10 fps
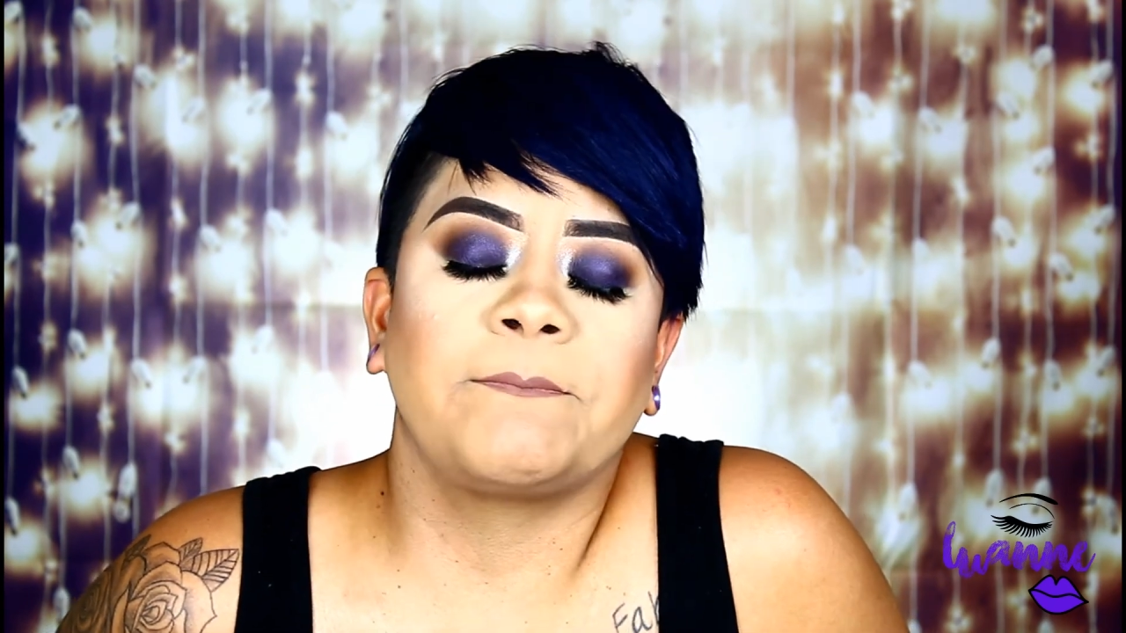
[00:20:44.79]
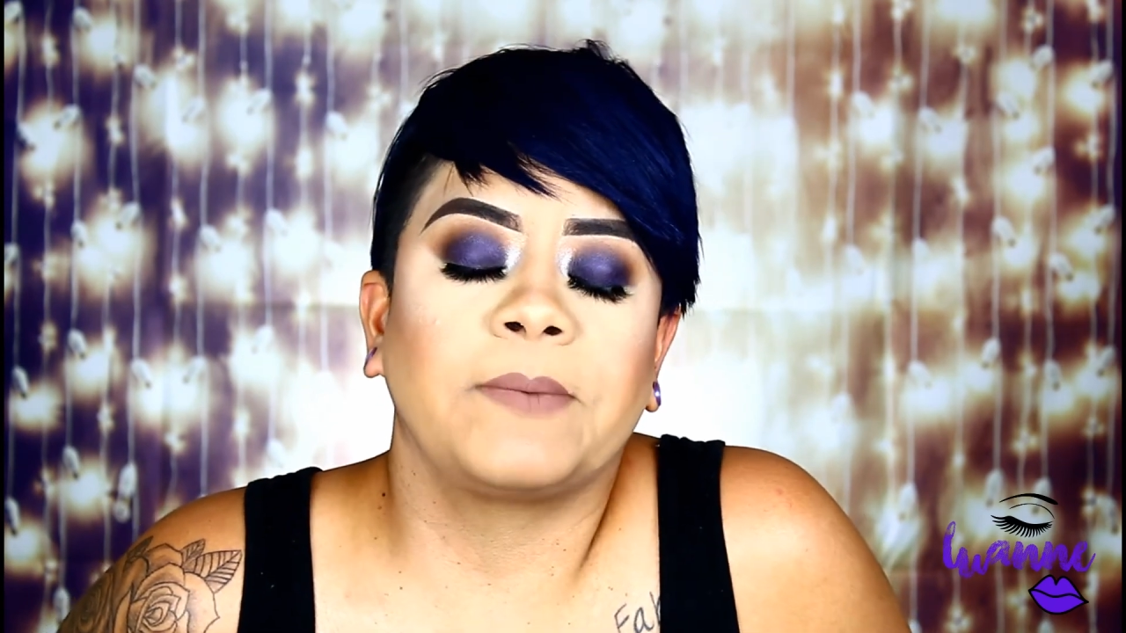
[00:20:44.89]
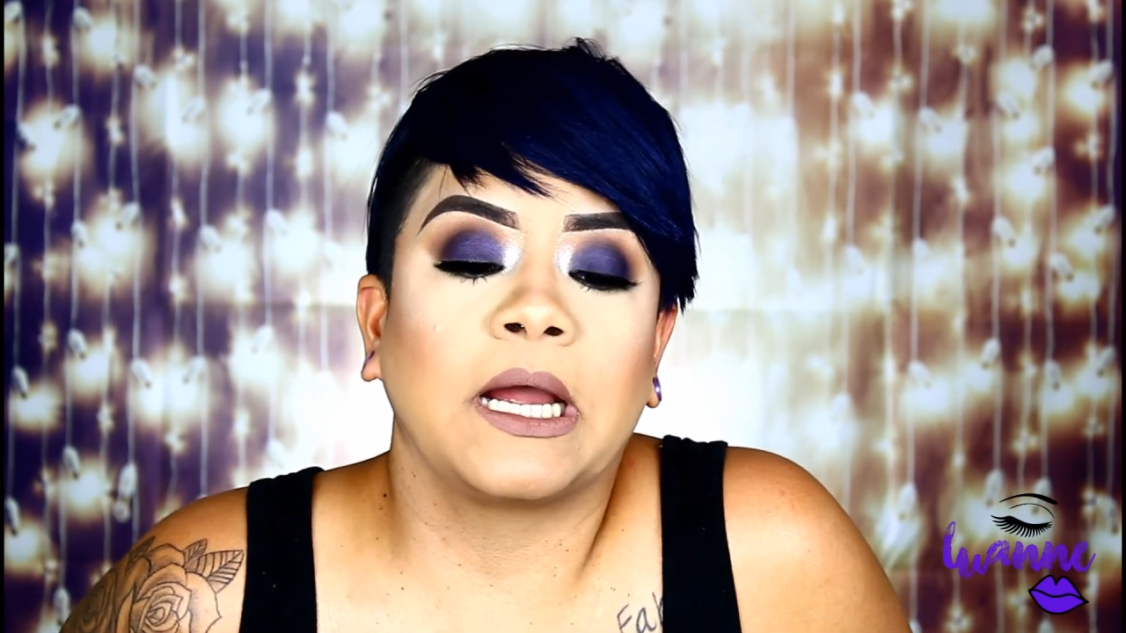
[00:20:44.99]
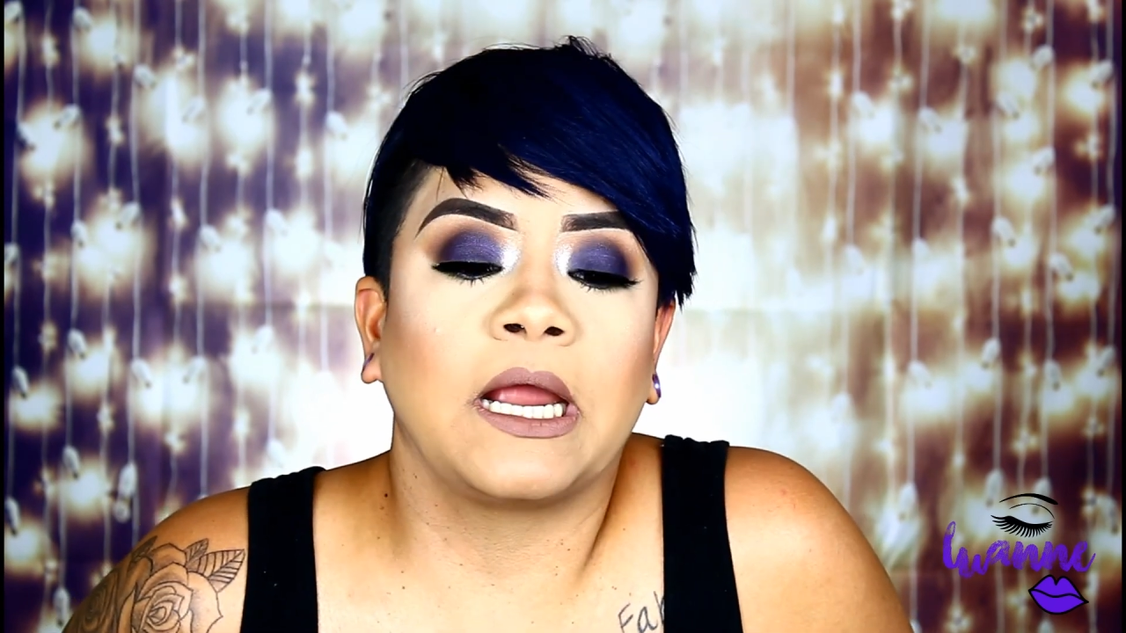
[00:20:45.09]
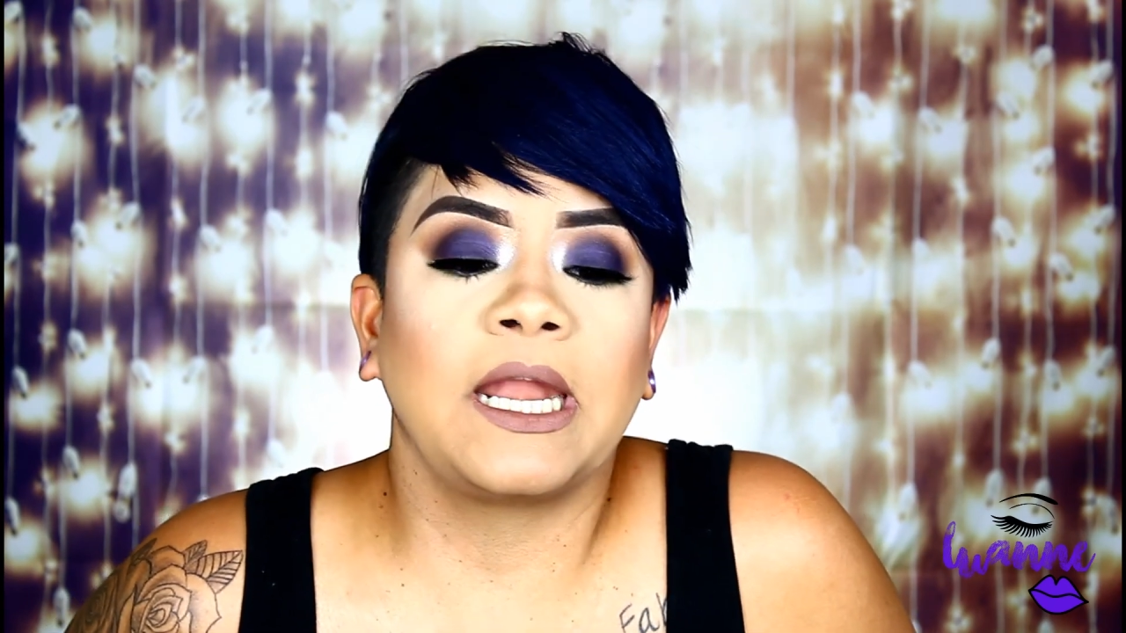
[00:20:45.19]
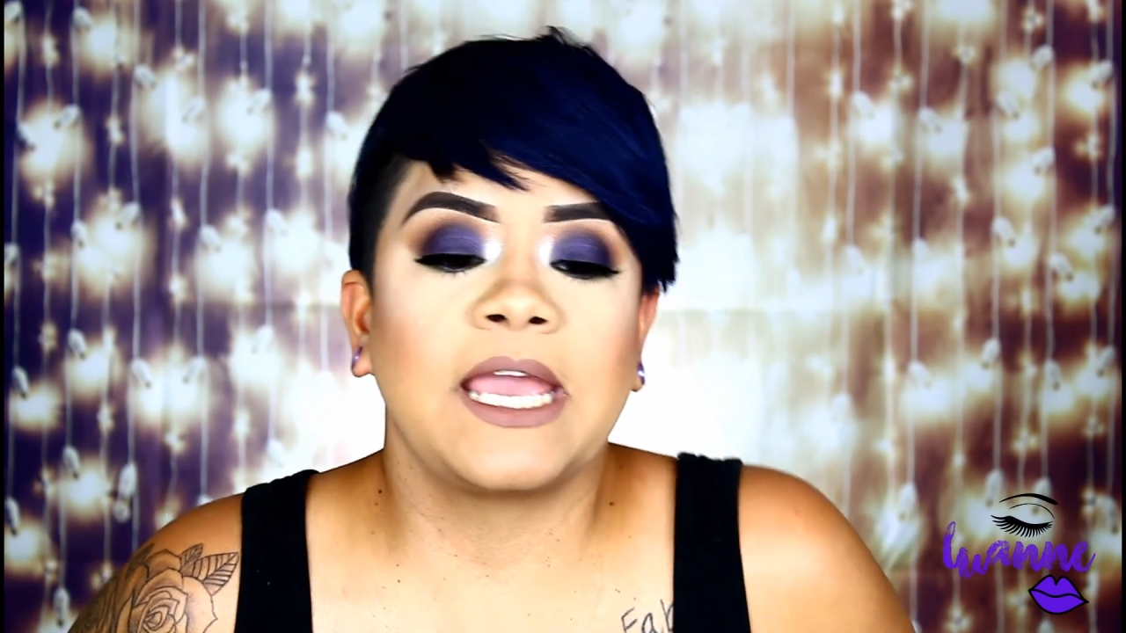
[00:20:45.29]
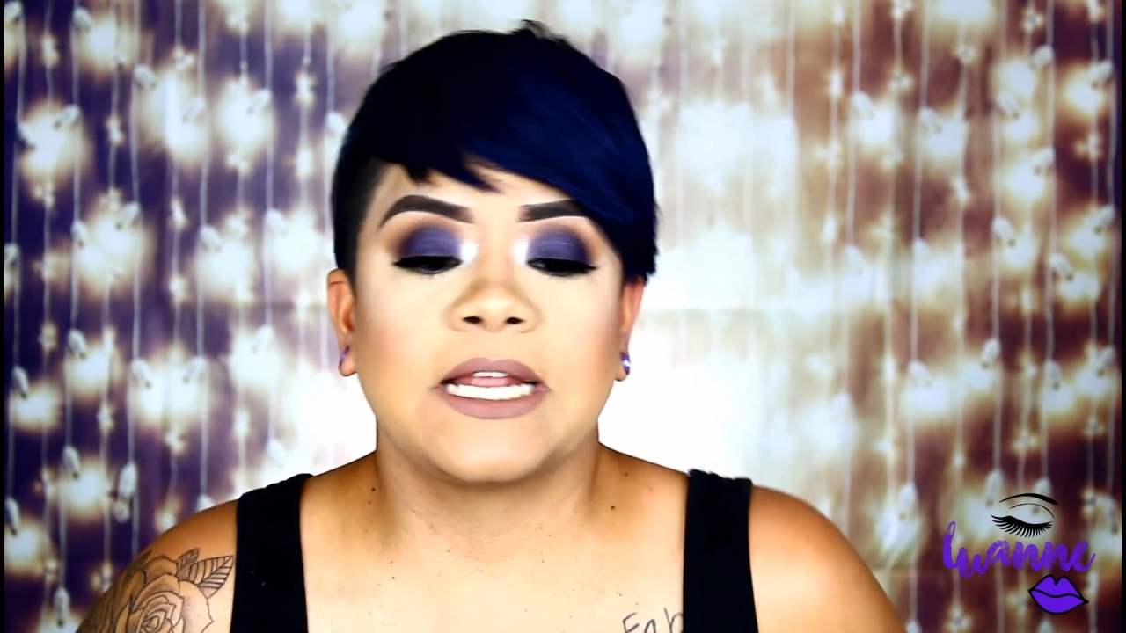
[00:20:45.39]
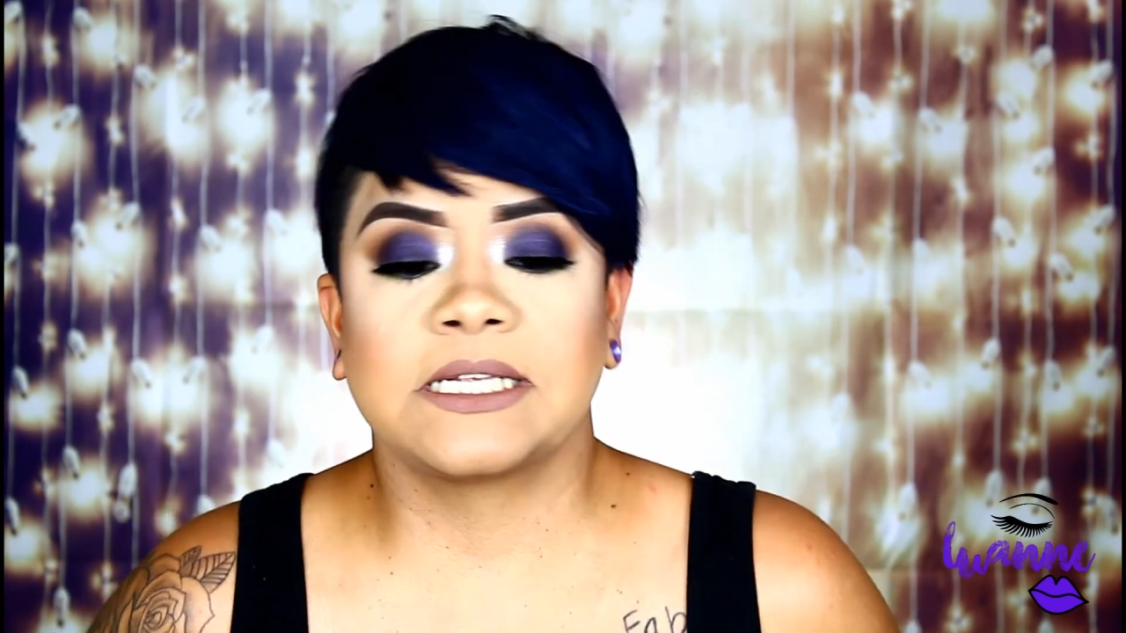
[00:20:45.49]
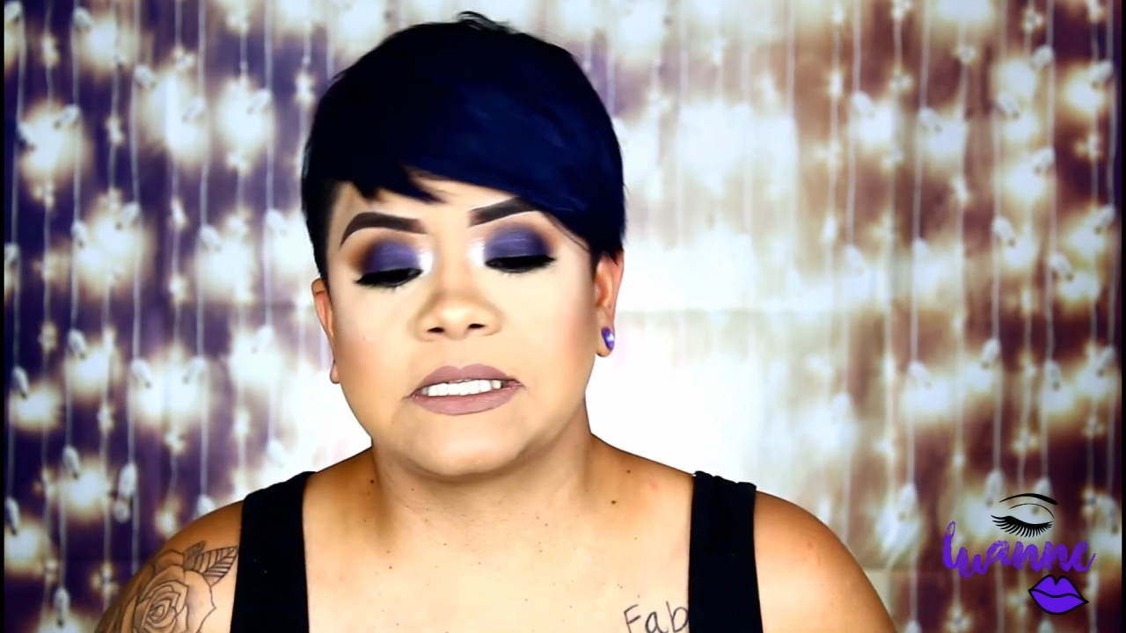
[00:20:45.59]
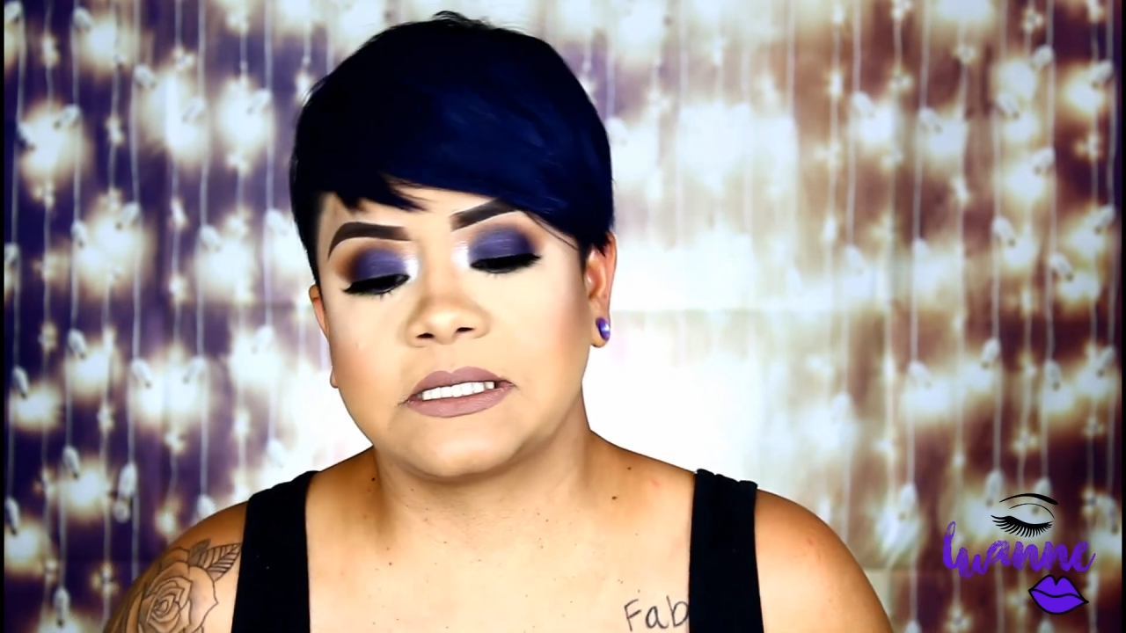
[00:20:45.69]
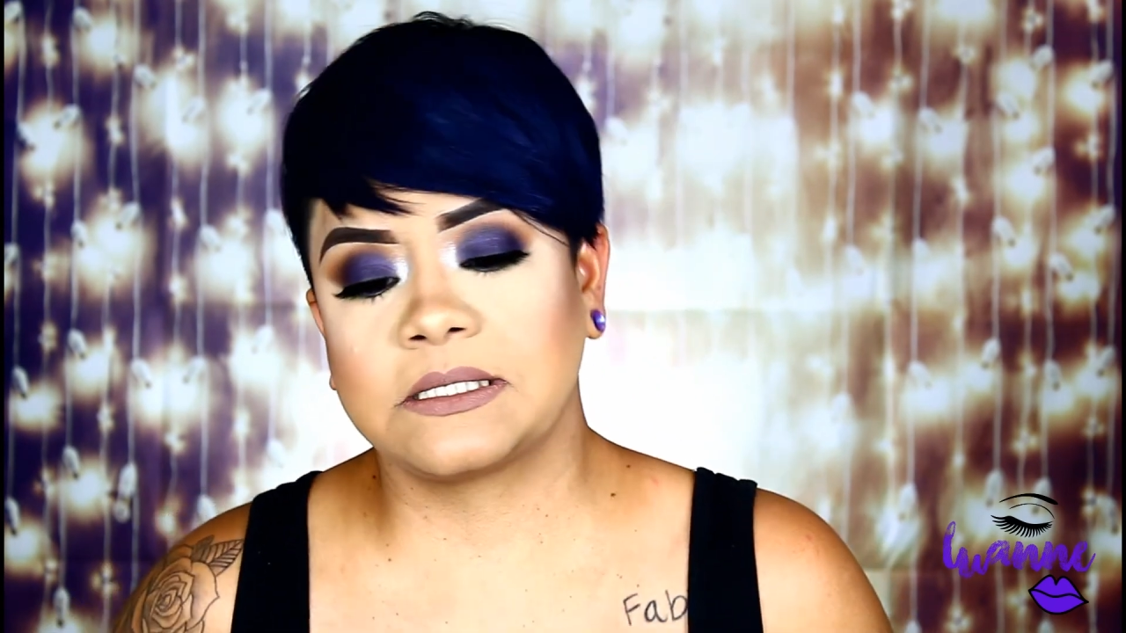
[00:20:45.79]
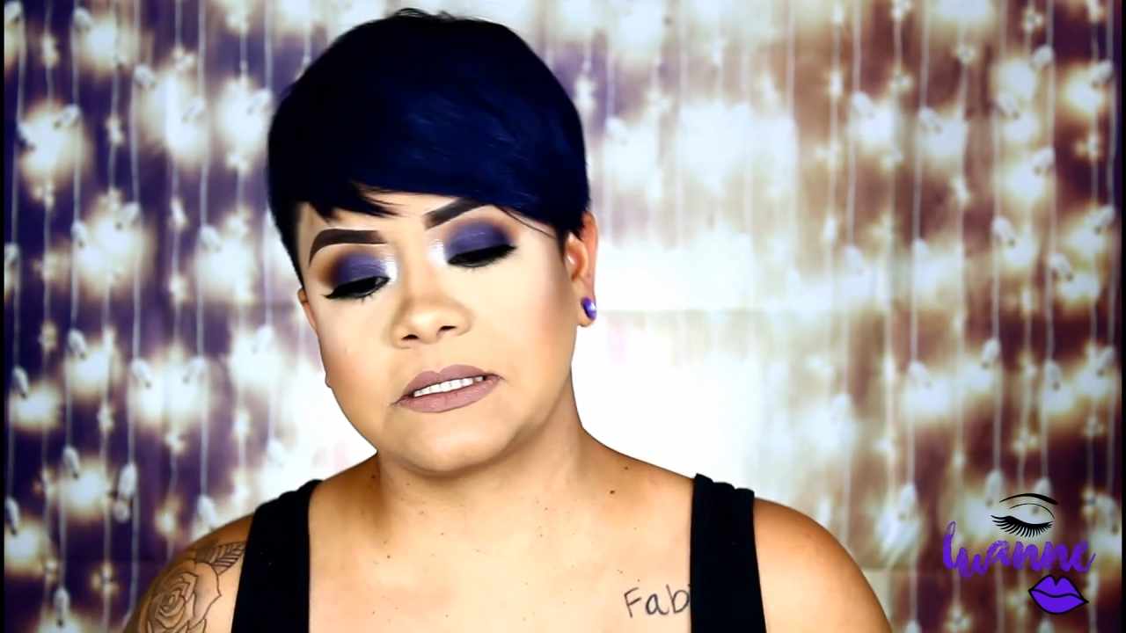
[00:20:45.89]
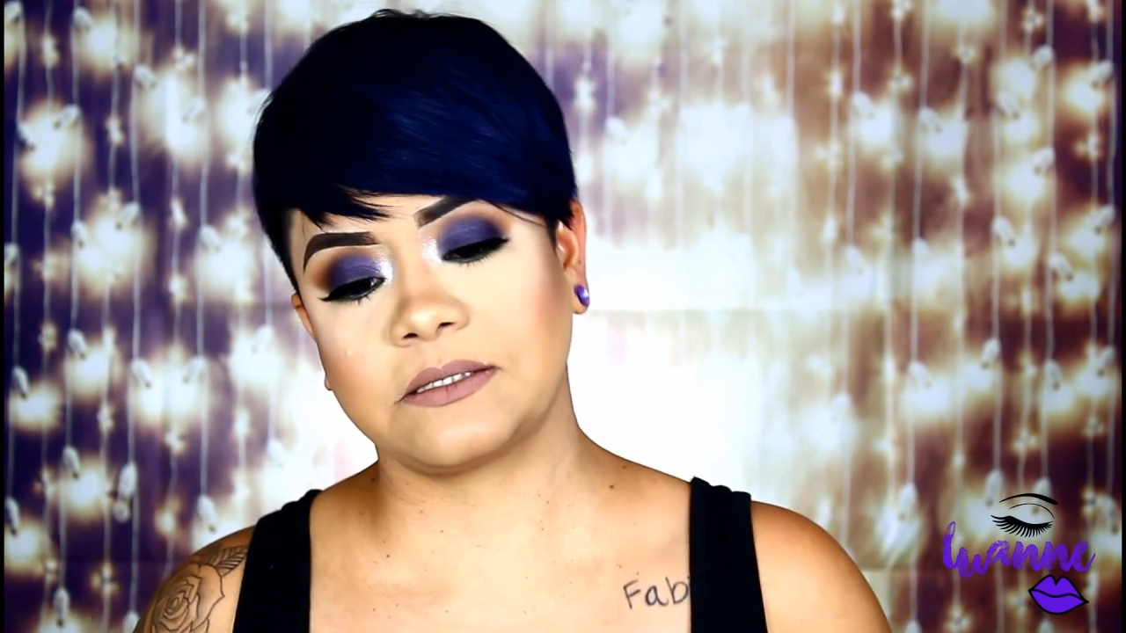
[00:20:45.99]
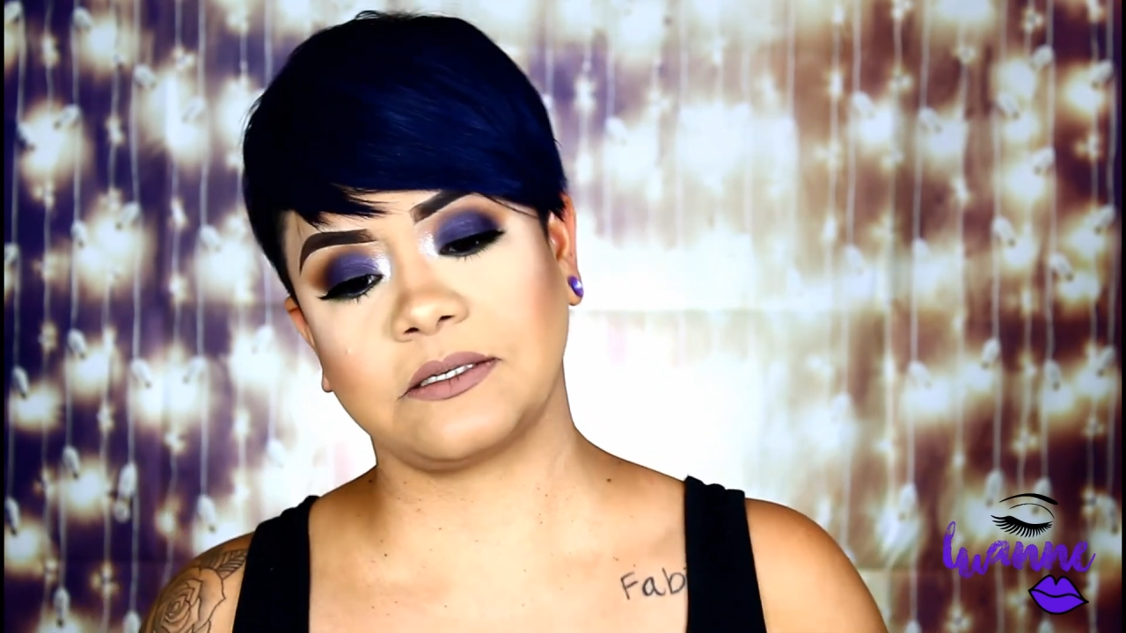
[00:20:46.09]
but it is